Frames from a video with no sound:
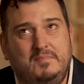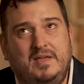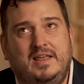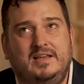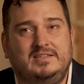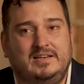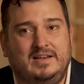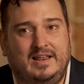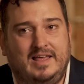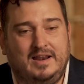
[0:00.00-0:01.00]
meetings
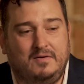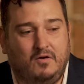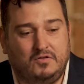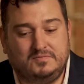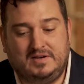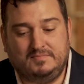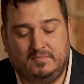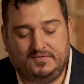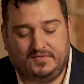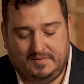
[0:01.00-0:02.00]
and getting all those meetings
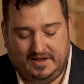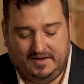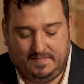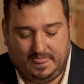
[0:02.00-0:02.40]
booked for me.